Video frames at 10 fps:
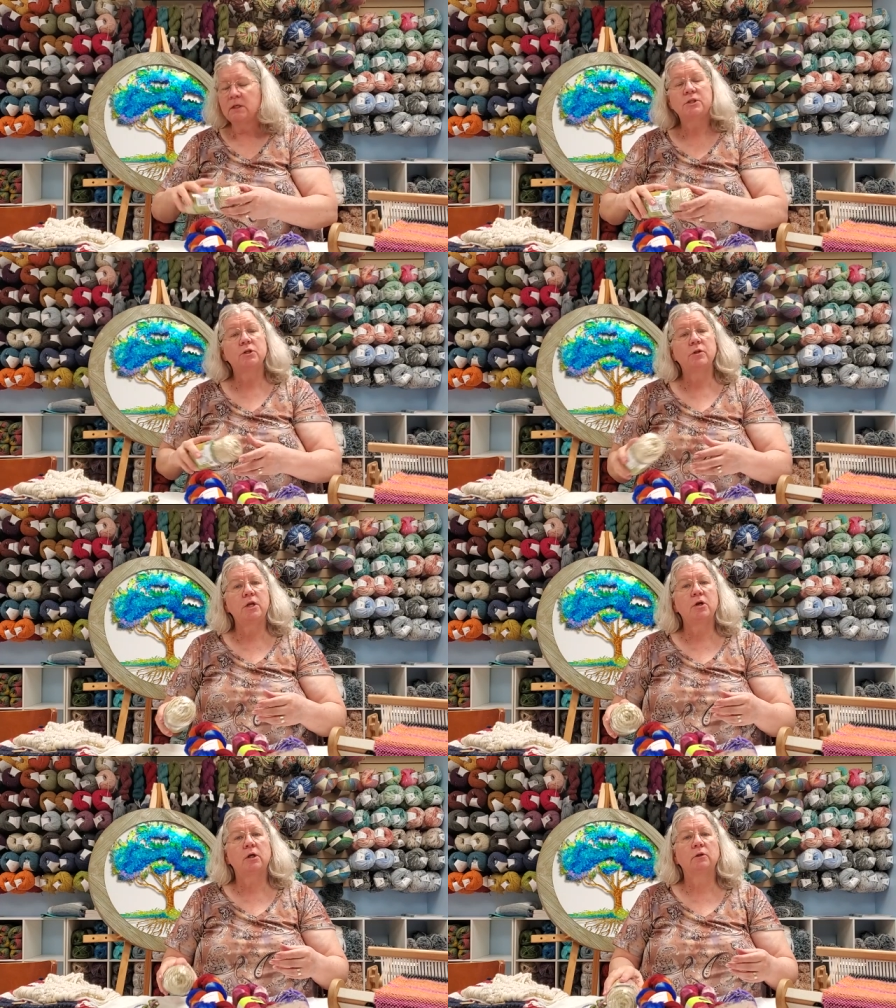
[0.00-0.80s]
so that
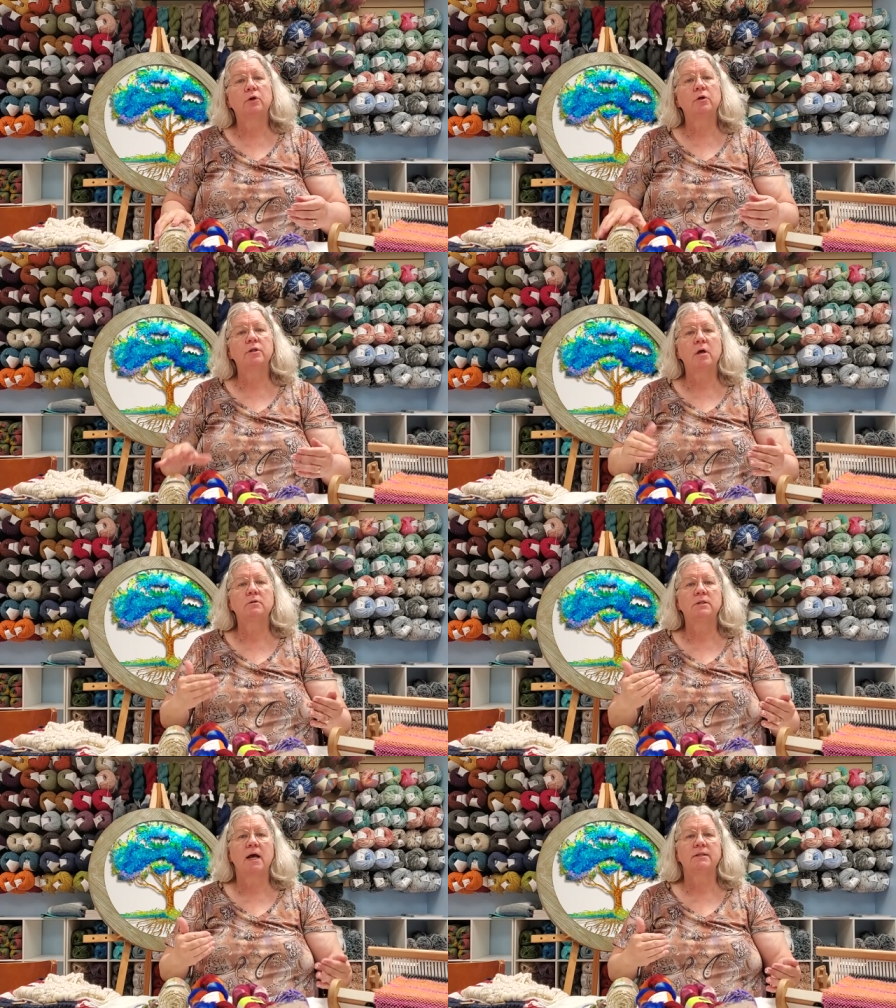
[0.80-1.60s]
you can learn
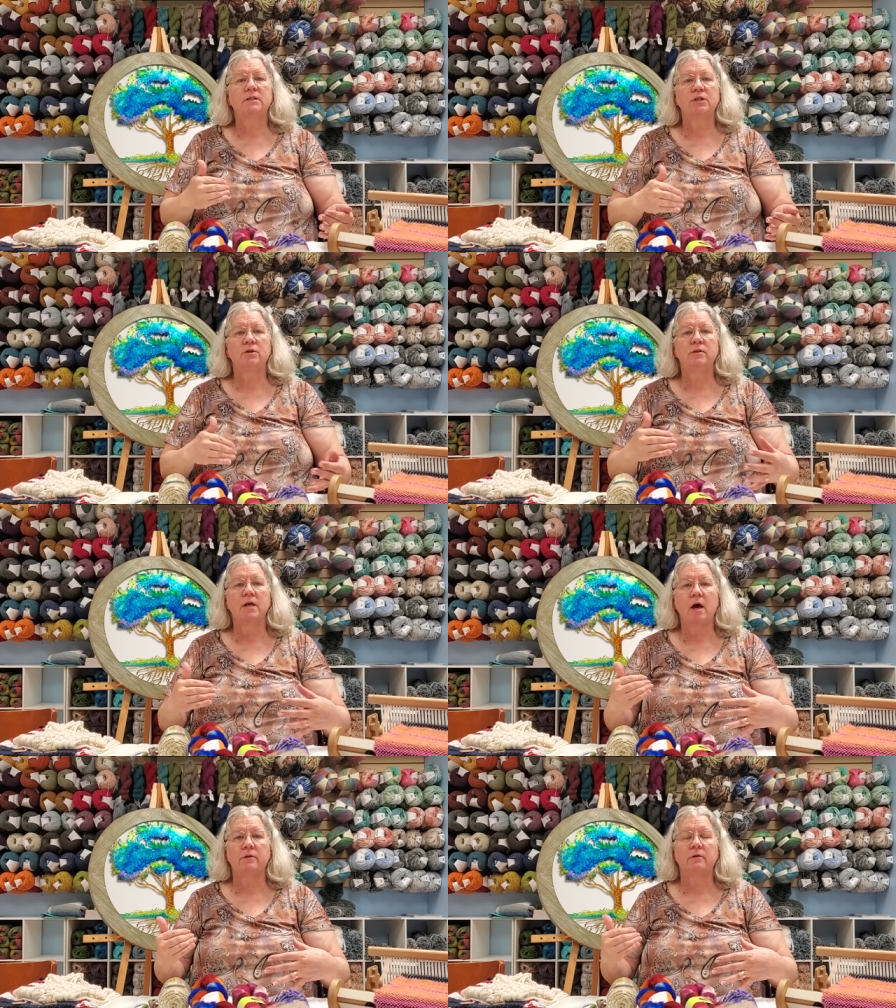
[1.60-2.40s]
those knots to do
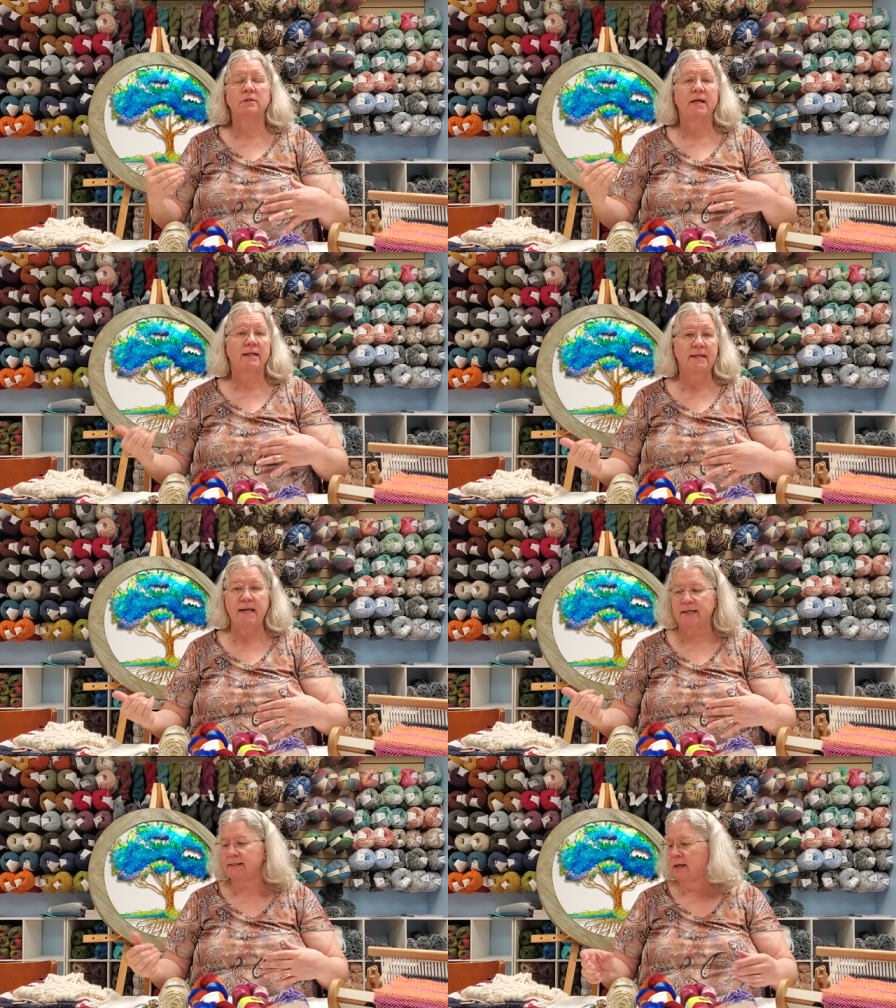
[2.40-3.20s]
the other
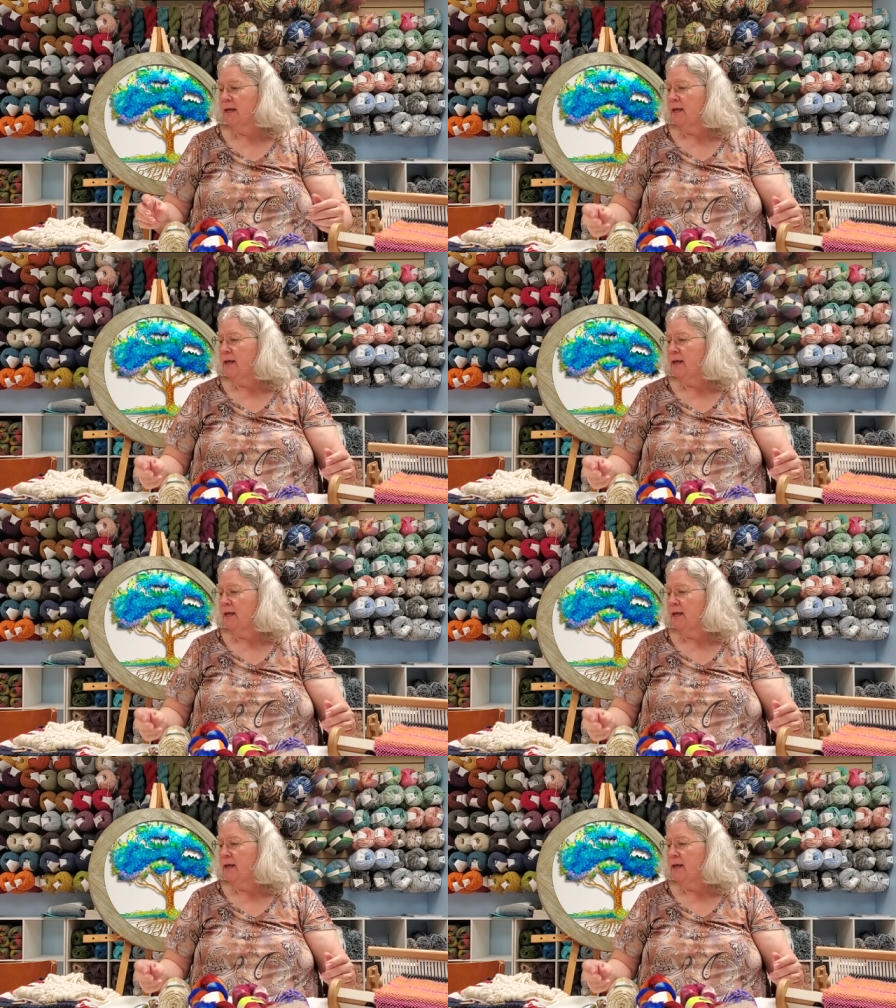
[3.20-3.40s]
techniques.